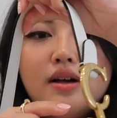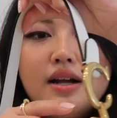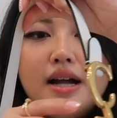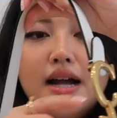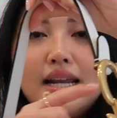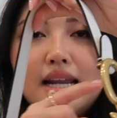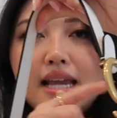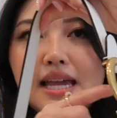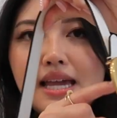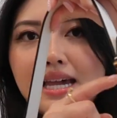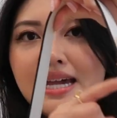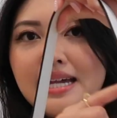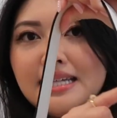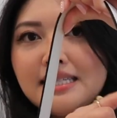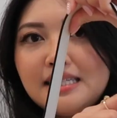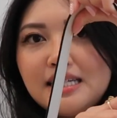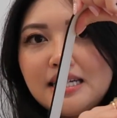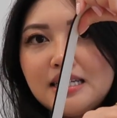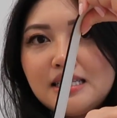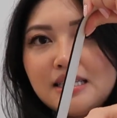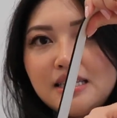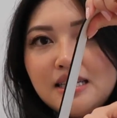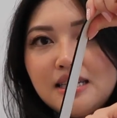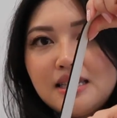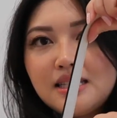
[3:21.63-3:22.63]
It kind of hits
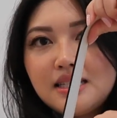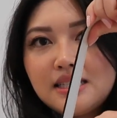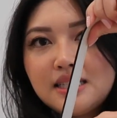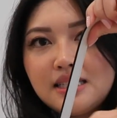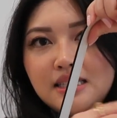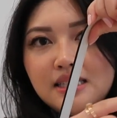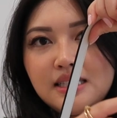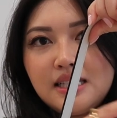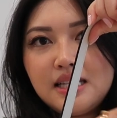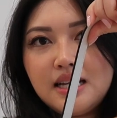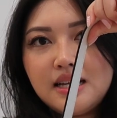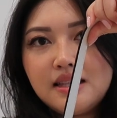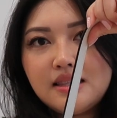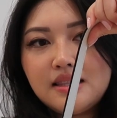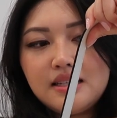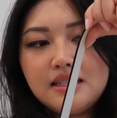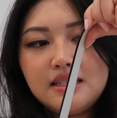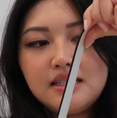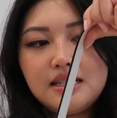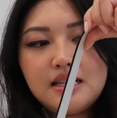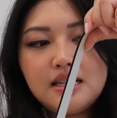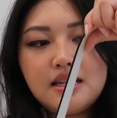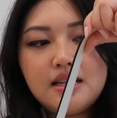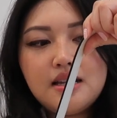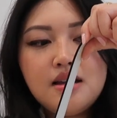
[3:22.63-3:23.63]
into the C and the
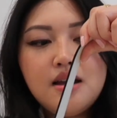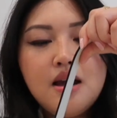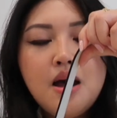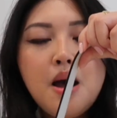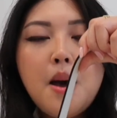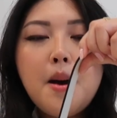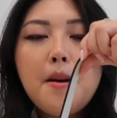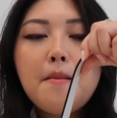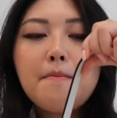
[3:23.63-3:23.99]
D,